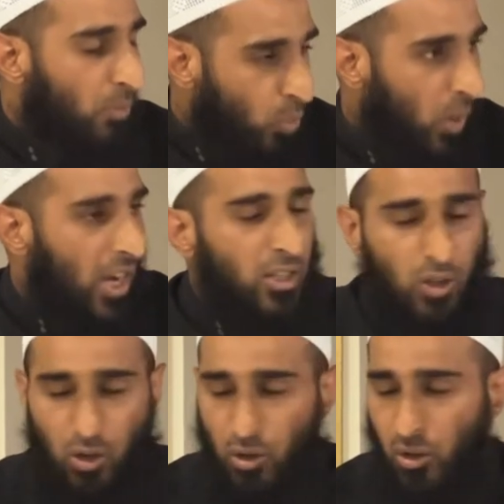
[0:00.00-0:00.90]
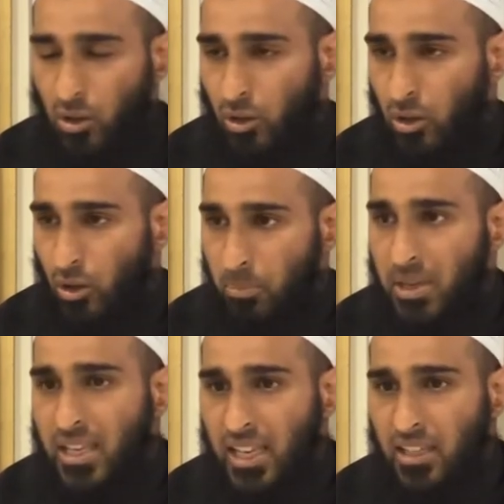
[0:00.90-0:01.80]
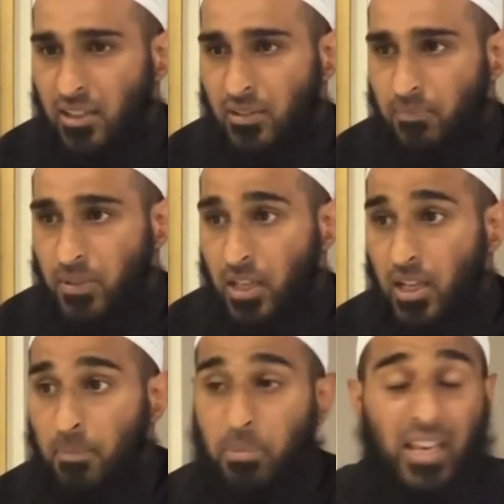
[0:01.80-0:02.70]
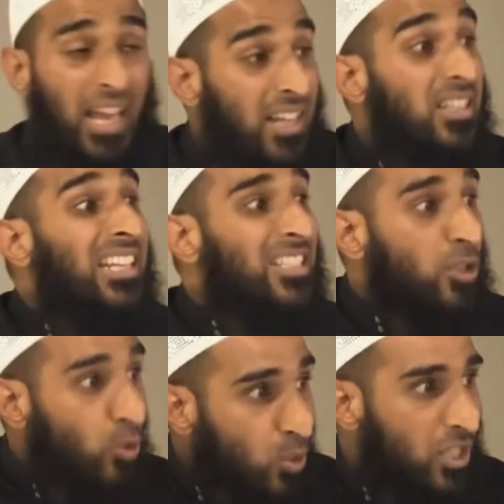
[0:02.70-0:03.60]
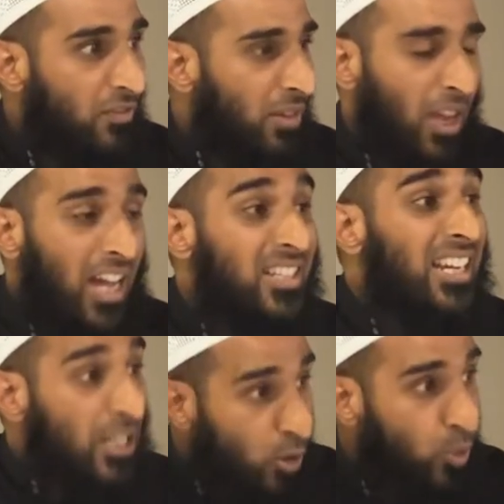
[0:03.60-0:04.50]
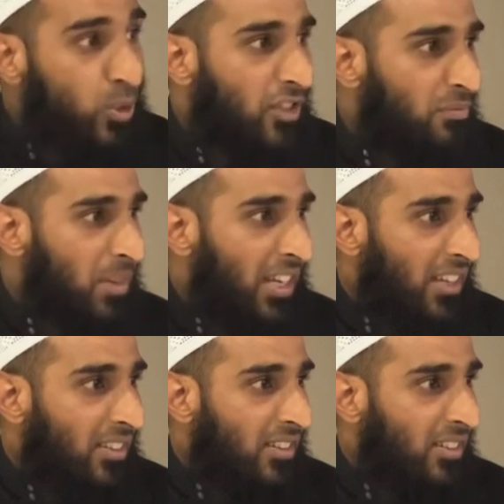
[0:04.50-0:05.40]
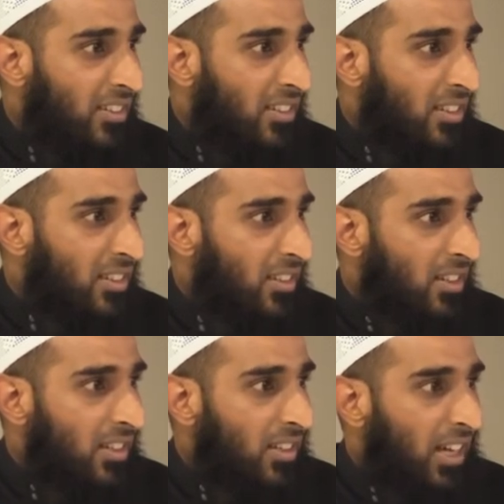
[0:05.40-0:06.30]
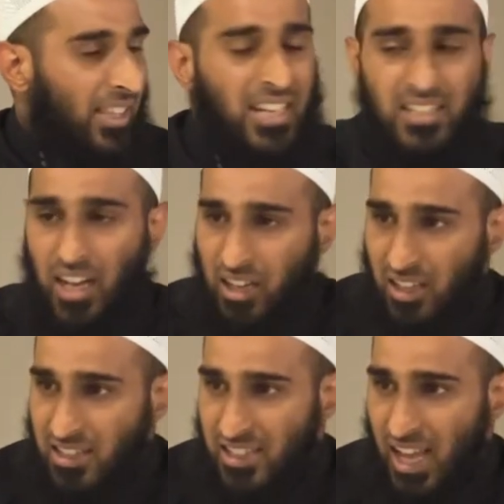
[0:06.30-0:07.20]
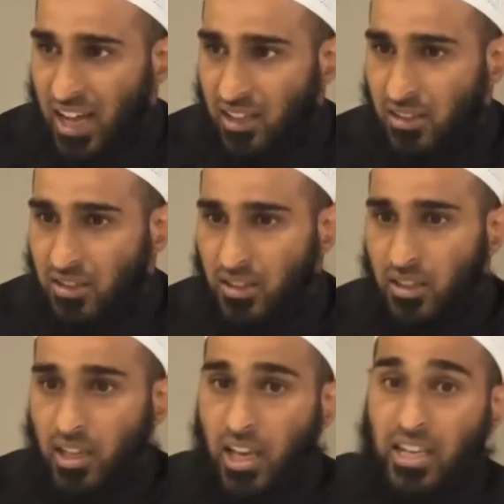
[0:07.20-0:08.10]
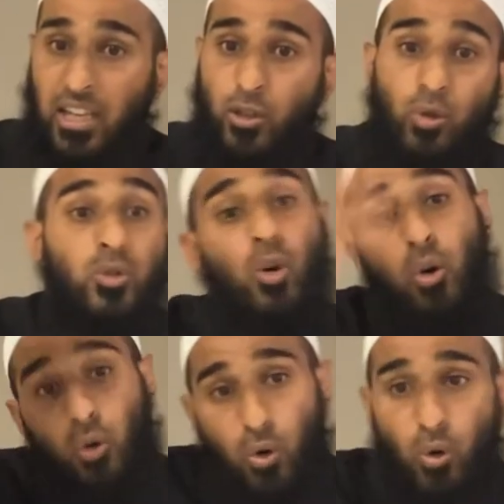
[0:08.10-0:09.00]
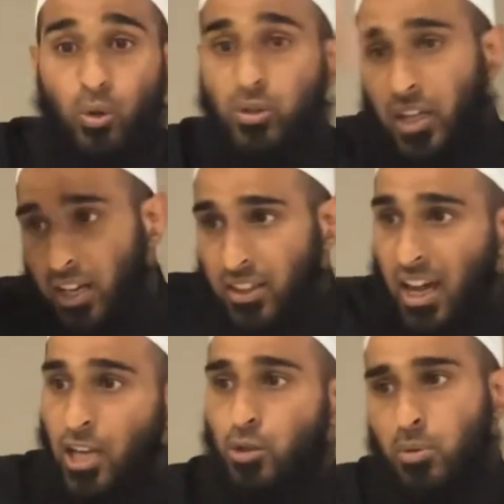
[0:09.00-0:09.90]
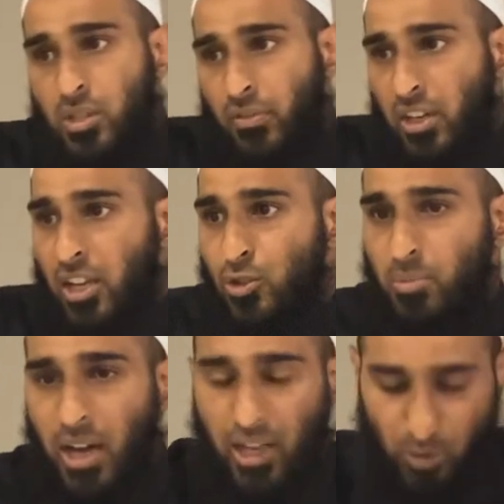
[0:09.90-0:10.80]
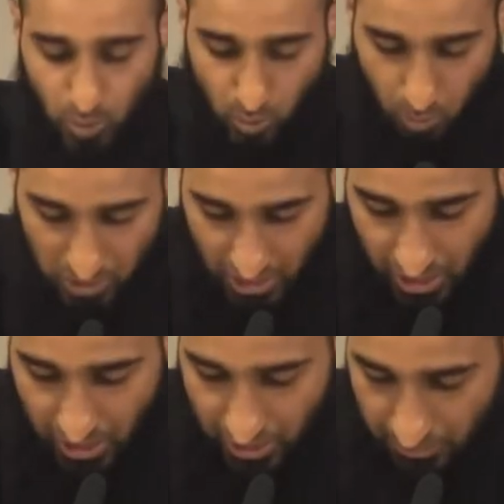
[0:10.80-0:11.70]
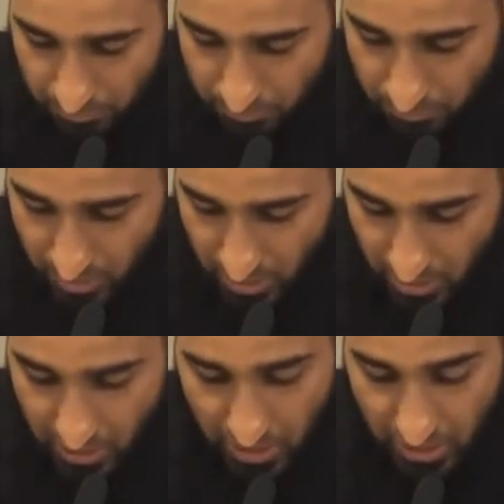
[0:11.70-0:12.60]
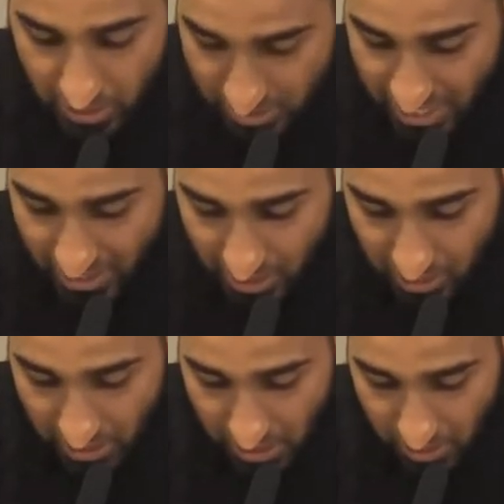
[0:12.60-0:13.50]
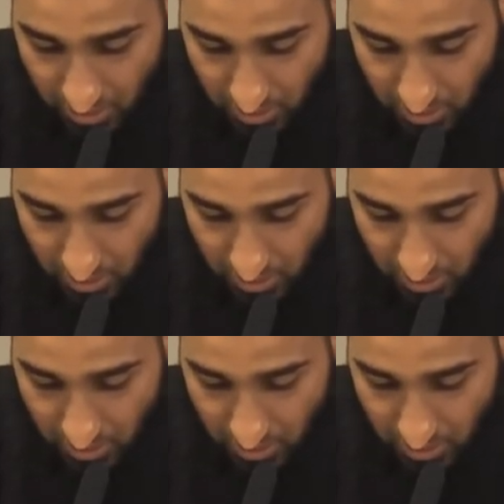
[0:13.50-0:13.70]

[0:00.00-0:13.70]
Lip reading: word or meaning, but it has an inclusive meaning. And that is Ar-Razzaq. It includes all the other attributes of Allah subhanahu wa ta'ala. Secondly,